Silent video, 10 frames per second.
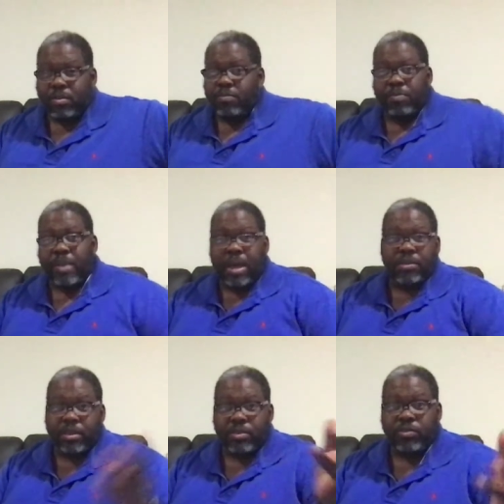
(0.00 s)
about
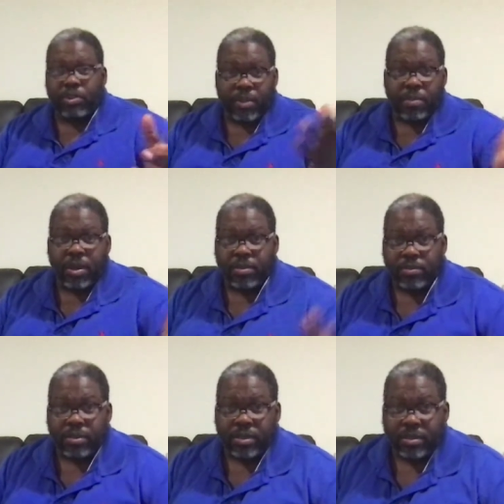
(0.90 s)
to trust my mother
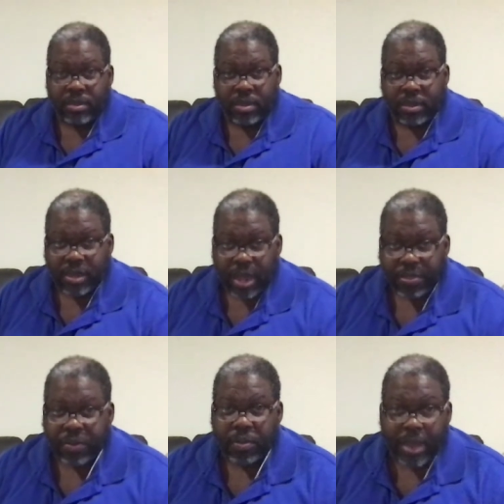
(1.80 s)
to not
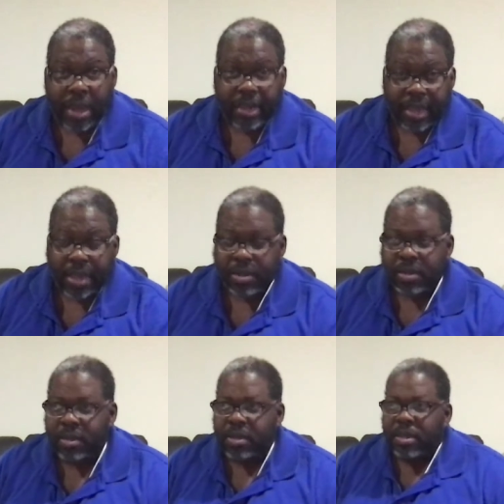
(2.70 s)
throw them out again.
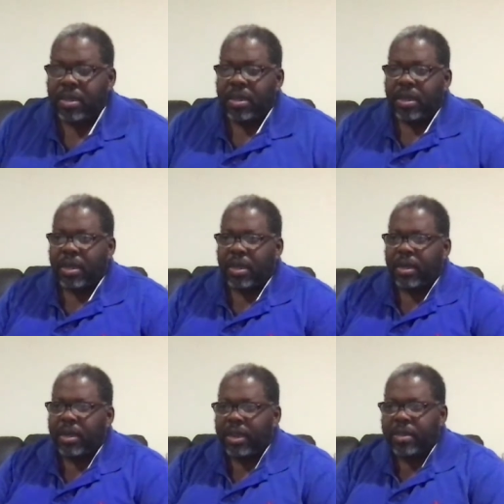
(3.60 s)

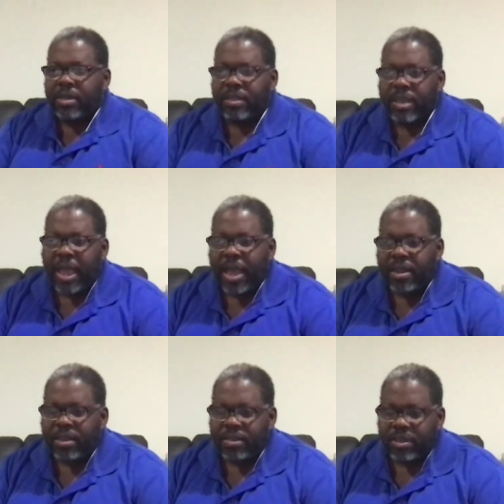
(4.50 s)
And I did that,
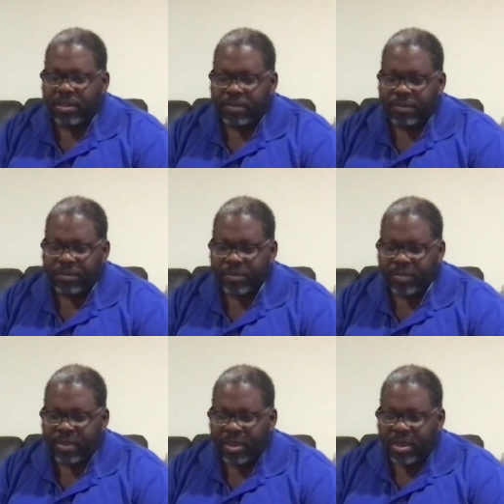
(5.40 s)
and then
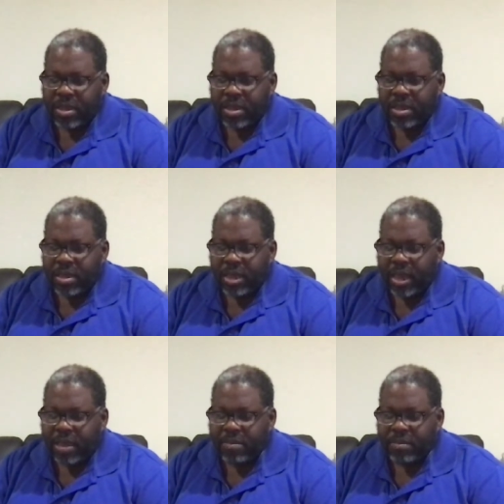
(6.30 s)

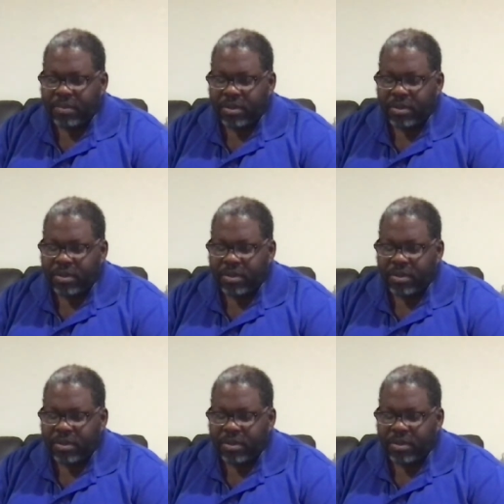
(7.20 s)
came,